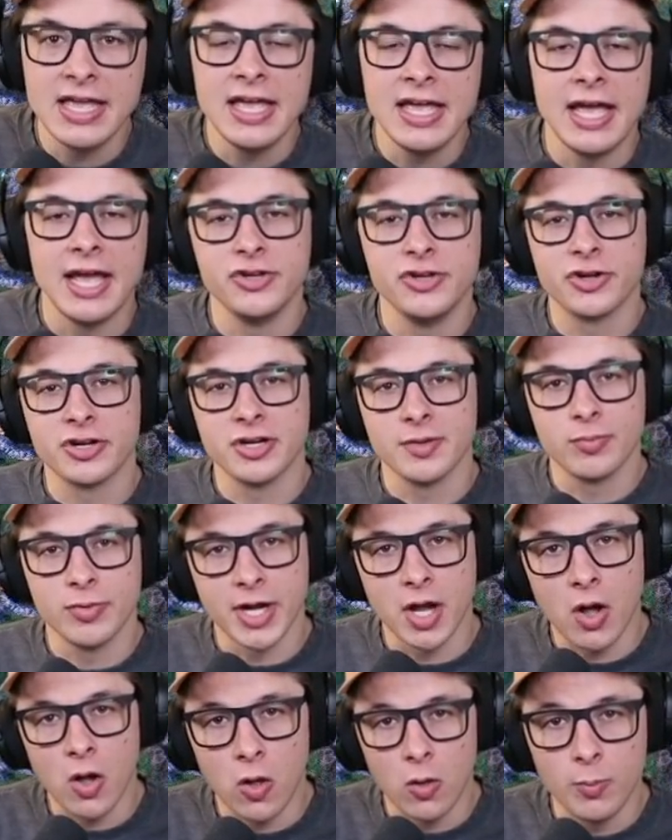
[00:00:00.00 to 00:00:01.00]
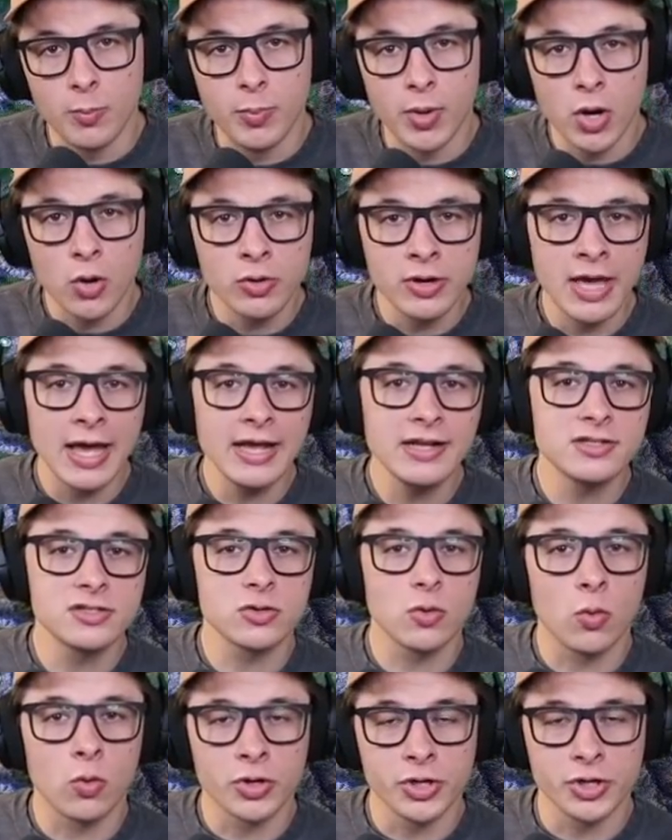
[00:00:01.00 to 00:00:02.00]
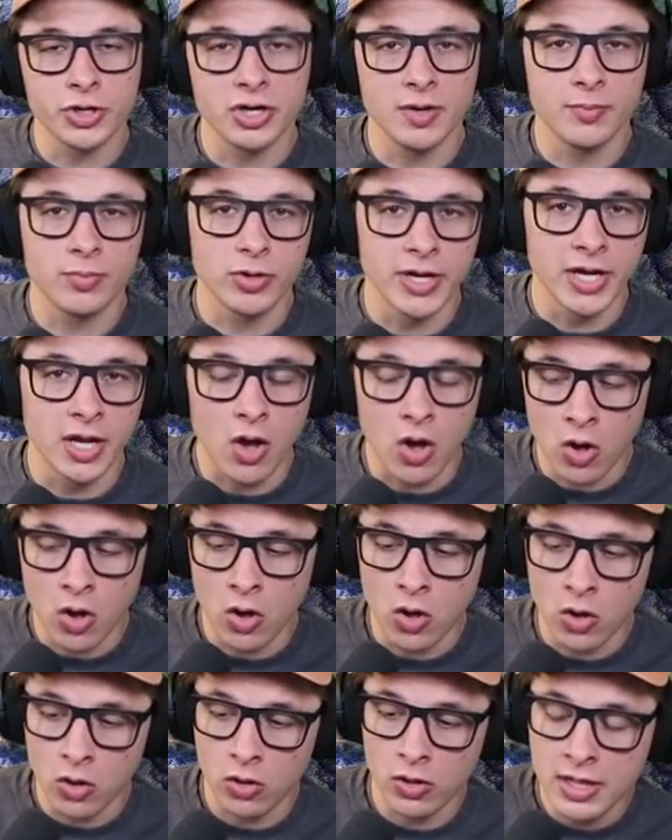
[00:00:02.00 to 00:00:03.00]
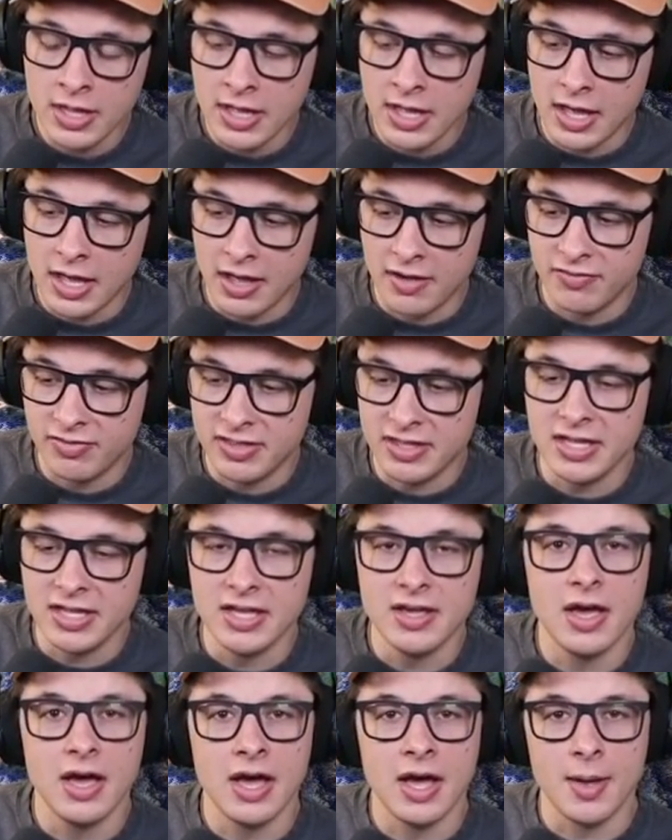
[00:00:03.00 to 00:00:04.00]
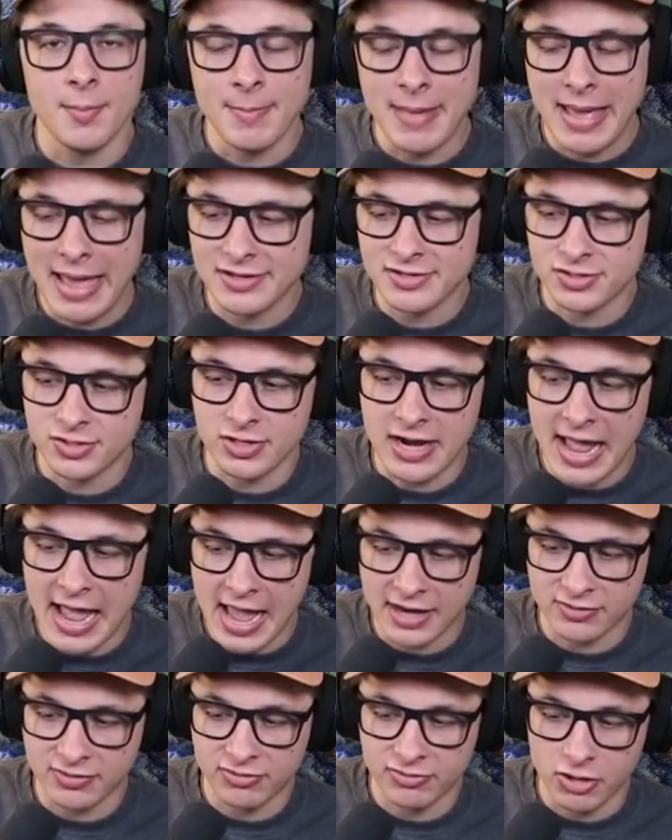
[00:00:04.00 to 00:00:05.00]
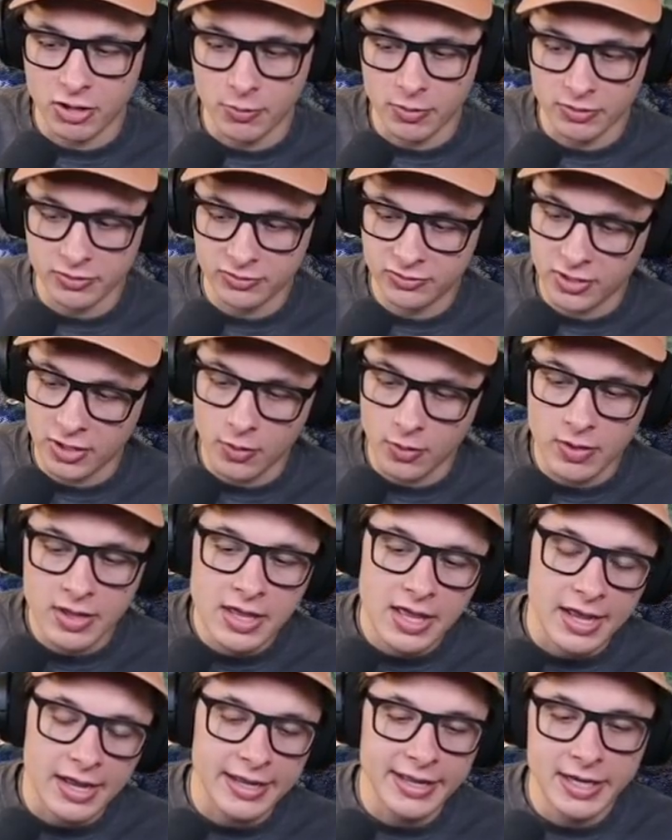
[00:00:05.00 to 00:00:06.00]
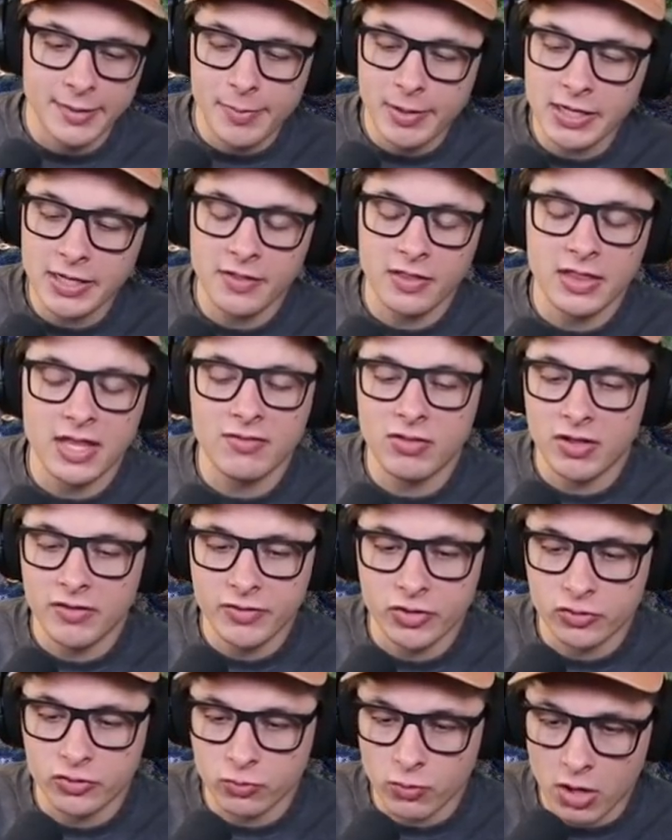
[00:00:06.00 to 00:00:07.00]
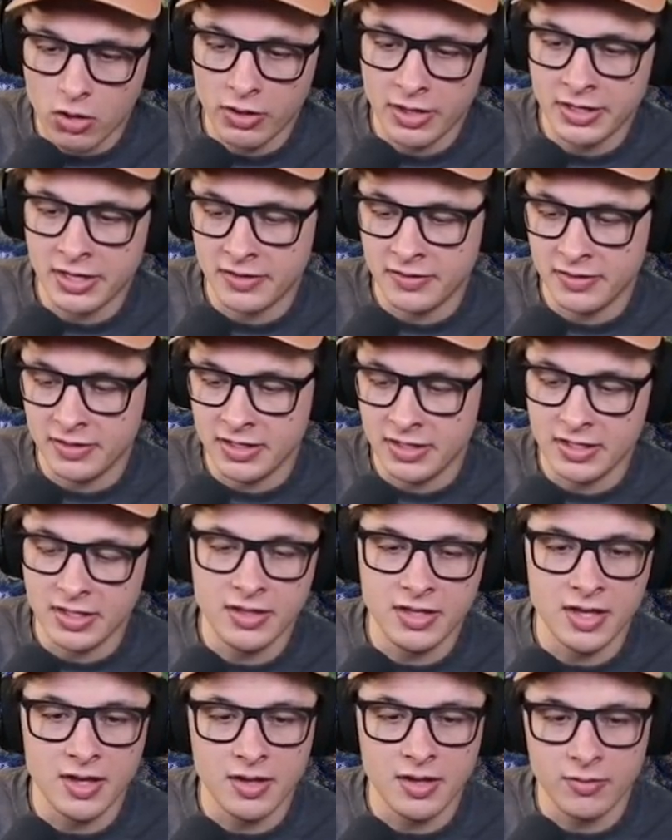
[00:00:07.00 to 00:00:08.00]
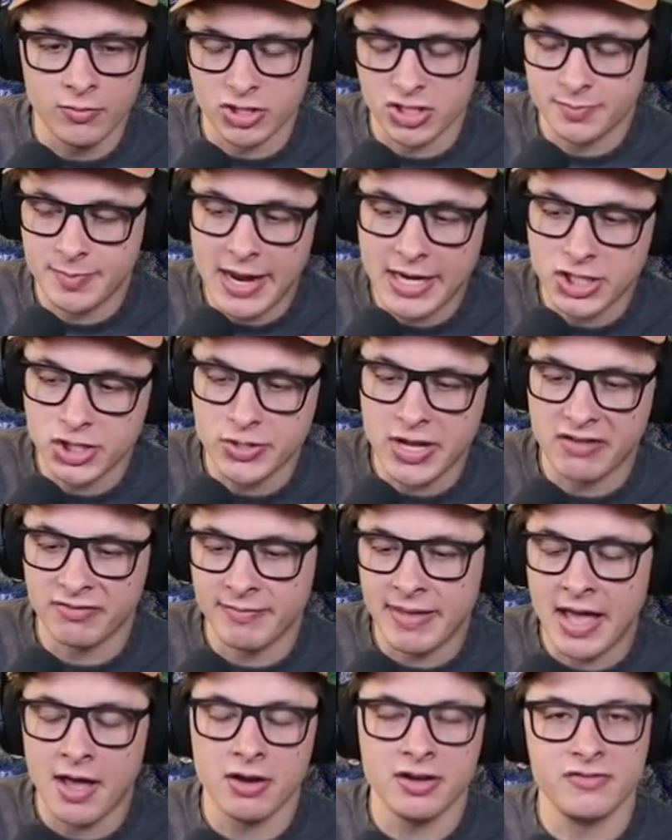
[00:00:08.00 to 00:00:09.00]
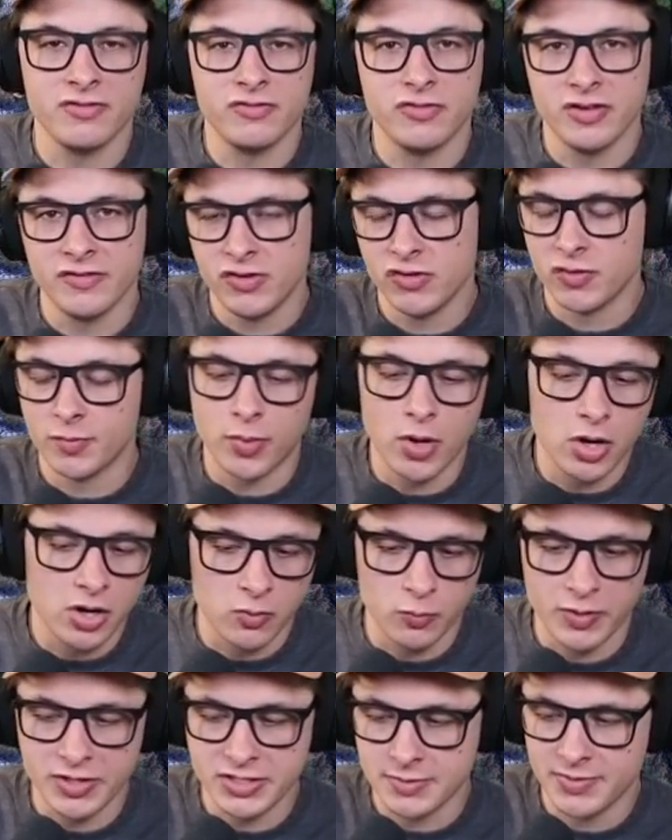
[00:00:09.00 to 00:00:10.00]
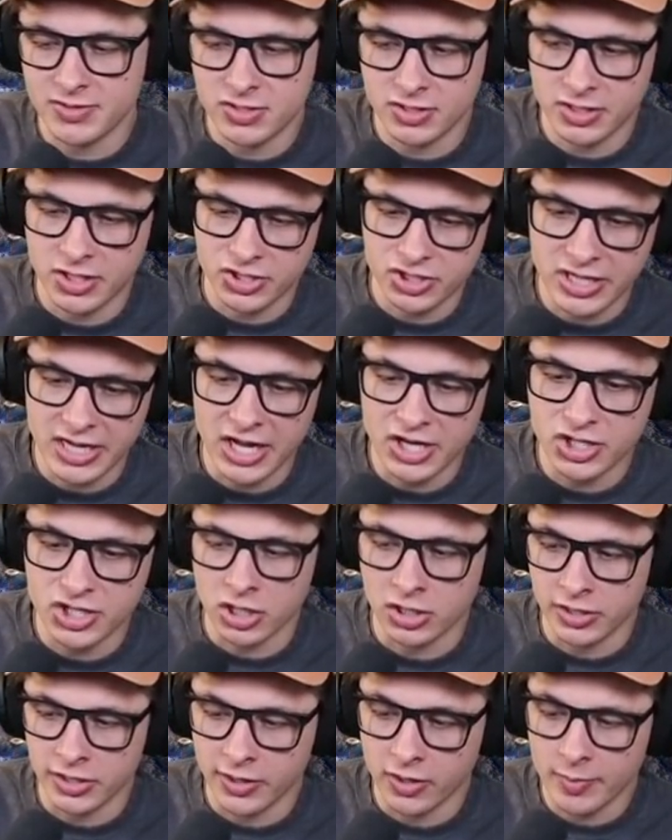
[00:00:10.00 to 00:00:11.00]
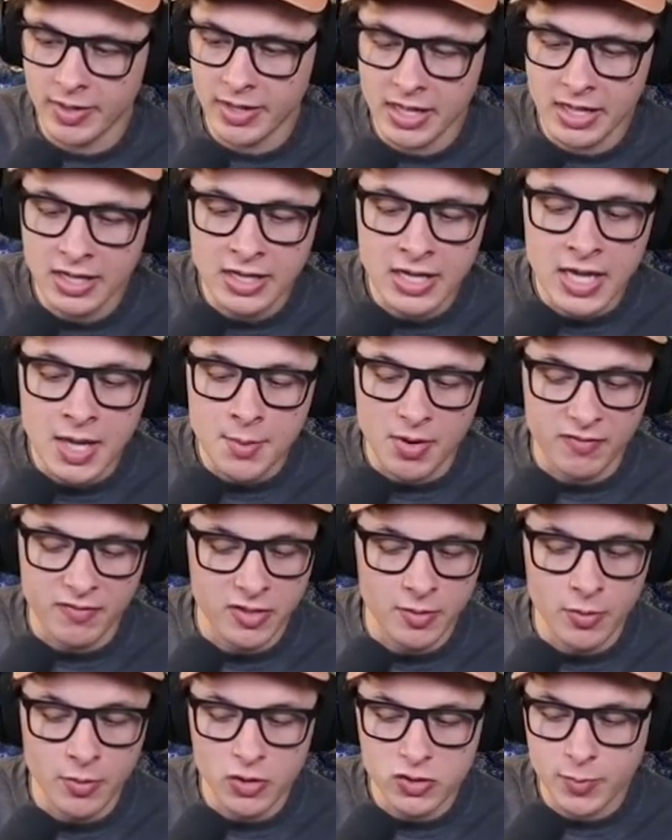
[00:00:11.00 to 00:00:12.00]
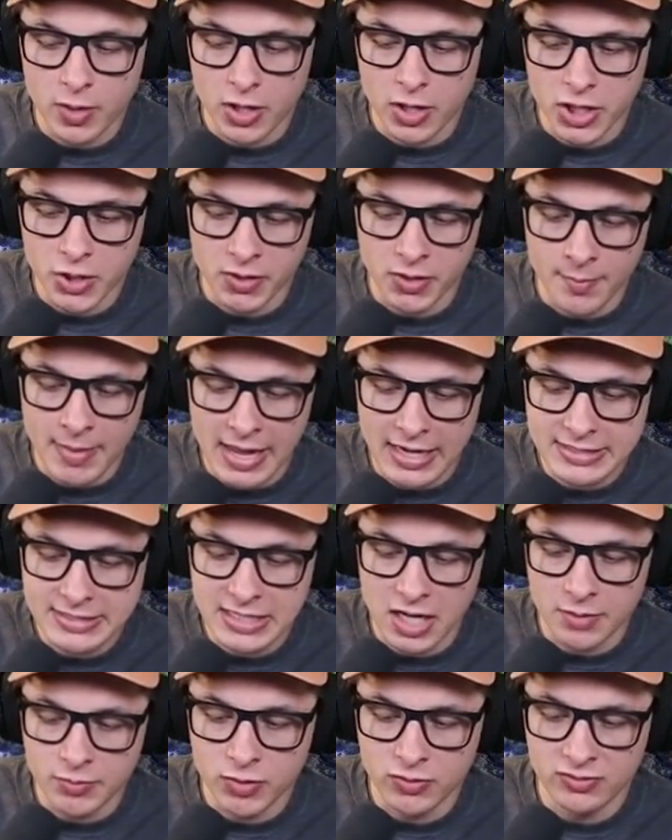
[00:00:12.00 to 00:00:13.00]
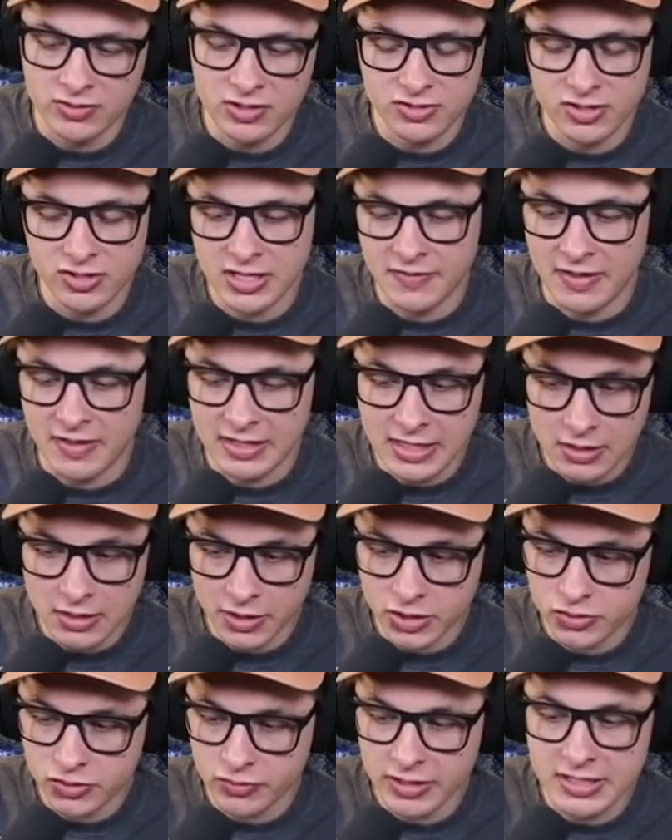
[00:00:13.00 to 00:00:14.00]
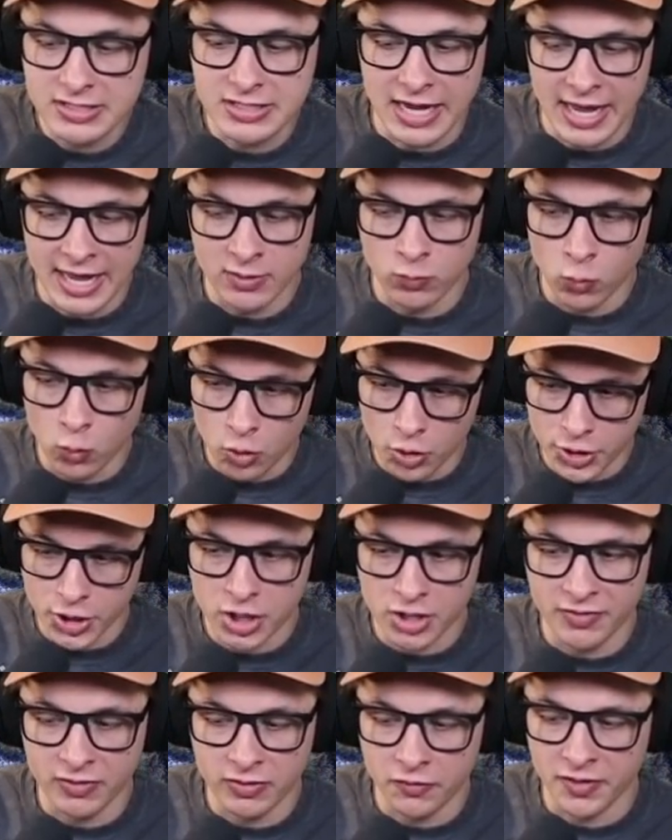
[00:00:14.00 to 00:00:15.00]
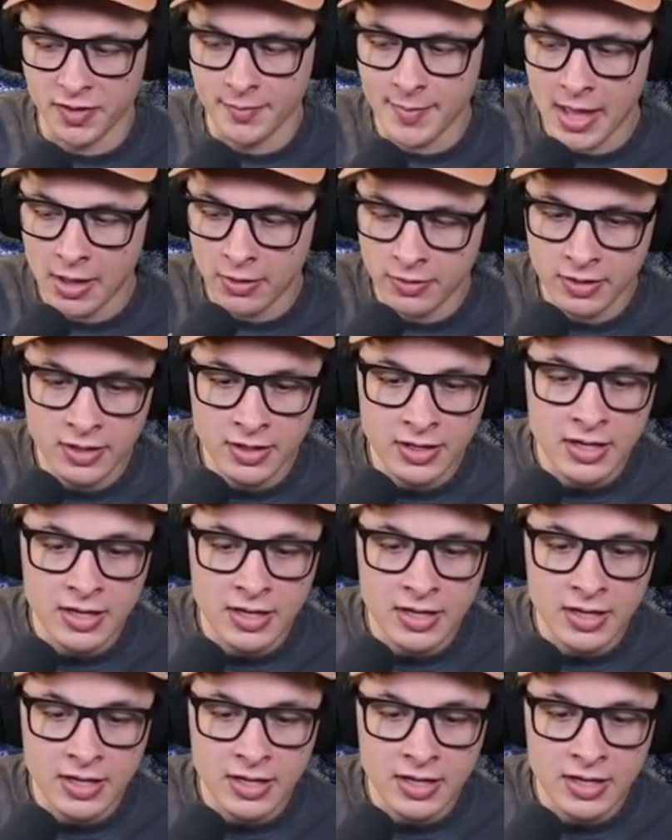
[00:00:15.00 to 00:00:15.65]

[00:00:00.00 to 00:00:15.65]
And you're going to bring all bow knights or you're going to bring all of the master axe throwers. So again, depending on the level of your Dwalin and the respect you have him out, and if you've imparted wisdom, this is going to change a little bit. But for the most part, you want to max out Musician and the healing trees and Warrior of the Lonely Mountain.